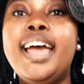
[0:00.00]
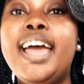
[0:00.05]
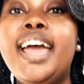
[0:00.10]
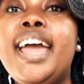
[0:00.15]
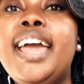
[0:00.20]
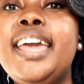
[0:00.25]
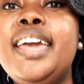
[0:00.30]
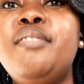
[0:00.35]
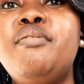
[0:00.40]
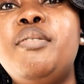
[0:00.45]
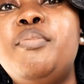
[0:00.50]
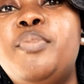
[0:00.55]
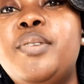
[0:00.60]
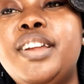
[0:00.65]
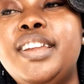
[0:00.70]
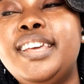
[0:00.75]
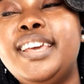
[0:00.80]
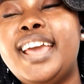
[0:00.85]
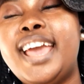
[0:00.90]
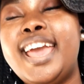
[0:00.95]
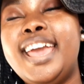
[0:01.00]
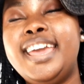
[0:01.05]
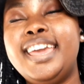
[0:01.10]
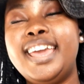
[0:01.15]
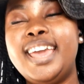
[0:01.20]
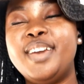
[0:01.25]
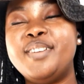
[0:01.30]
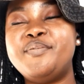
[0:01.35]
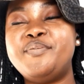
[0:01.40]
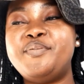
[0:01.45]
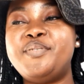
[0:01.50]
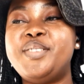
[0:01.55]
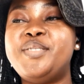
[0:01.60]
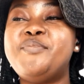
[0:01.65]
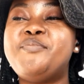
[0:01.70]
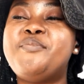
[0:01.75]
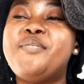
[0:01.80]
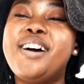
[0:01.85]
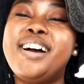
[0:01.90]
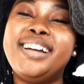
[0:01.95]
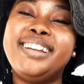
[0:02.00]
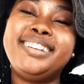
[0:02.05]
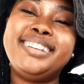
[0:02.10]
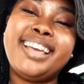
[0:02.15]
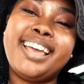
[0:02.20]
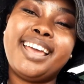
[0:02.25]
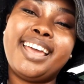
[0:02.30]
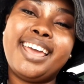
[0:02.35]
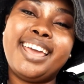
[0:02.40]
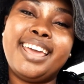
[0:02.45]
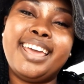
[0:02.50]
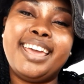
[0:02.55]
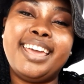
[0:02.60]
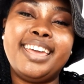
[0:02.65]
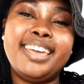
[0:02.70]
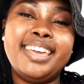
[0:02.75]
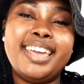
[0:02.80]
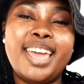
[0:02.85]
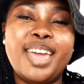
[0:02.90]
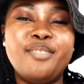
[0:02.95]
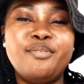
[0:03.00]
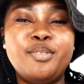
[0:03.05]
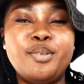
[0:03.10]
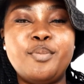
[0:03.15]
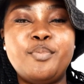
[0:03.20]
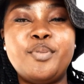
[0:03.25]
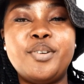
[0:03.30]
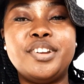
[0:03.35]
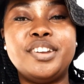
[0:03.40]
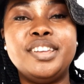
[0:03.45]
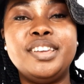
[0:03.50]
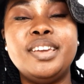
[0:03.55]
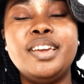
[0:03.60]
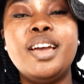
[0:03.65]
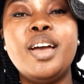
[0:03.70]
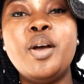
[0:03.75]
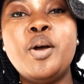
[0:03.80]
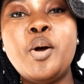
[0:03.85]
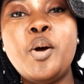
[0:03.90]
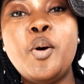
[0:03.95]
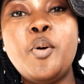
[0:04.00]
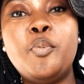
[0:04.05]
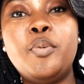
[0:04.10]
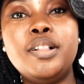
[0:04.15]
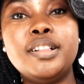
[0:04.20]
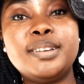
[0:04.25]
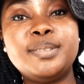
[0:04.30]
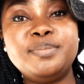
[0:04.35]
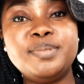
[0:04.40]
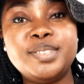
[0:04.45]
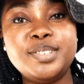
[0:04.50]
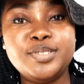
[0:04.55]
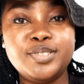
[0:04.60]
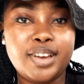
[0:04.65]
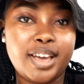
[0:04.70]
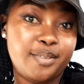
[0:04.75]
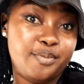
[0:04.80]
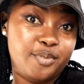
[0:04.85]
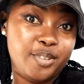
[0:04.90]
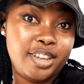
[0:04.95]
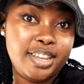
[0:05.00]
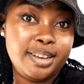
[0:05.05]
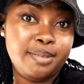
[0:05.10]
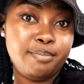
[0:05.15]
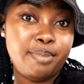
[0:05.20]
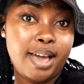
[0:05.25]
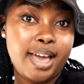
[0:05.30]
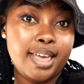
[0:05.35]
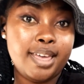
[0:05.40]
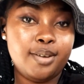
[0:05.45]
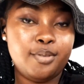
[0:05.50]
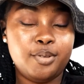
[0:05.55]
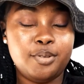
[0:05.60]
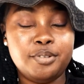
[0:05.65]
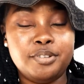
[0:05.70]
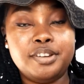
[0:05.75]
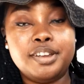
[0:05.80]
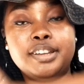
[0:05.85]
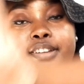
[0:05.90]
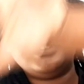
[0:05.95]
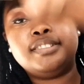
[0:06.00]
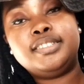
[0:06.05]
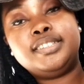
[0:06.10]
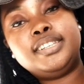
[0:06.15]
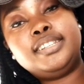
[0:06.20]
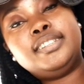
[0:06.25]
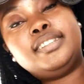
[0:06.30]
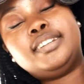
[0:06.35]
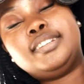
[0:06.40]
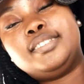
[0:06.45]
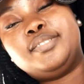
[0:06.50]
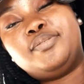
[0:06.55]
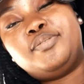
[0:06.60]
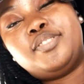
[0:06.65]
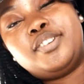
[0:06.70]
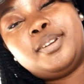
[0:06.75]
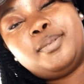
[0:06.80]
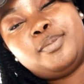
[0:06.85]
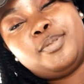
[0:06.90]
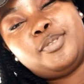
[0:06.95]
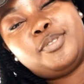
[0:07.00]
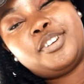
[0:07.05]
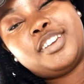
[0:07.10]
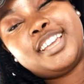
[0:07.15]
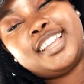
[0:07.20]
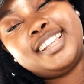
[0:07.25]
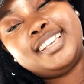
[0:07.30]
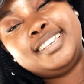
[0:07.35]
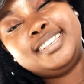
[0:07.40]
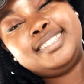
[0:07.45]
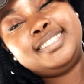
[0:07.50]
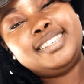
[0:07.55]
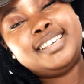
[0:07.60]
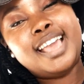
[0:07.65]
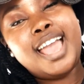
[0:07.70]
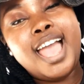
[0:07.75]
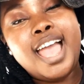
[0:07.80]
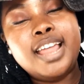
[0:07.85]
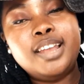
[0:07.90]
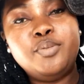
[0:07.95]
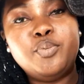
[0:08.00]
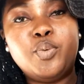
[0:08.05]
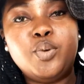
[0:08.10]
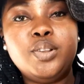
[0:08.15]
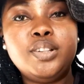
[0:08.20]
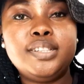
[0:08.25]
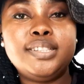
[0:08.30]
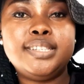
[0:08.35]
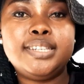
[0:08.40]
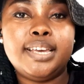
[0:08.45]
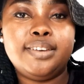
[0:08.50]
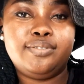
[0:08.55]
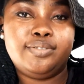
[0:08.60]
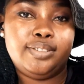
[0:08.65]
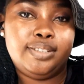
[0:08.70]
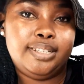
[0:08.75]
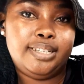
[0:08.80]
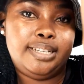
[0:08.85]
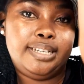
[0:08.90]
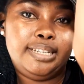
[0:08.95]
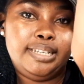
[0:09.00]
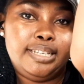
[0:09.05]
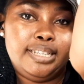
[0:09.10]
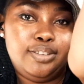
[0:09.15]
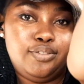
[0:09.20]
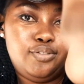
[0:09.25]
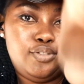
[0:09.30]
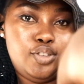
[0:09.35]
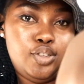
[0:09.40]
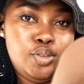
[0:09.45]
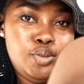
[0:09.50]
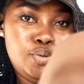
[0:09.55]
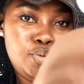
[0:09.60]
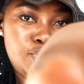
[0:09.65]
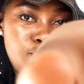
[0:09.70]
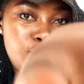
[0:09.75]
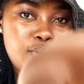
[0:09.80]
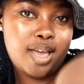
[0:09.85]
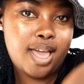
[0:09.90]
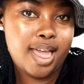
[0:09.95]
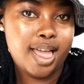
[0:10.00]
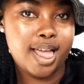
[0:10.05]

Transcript: Hey everybody, hey everyone, hey everybody. Welcome to African Empire, where we create content that is affordable, quick and easy, and will definitely give you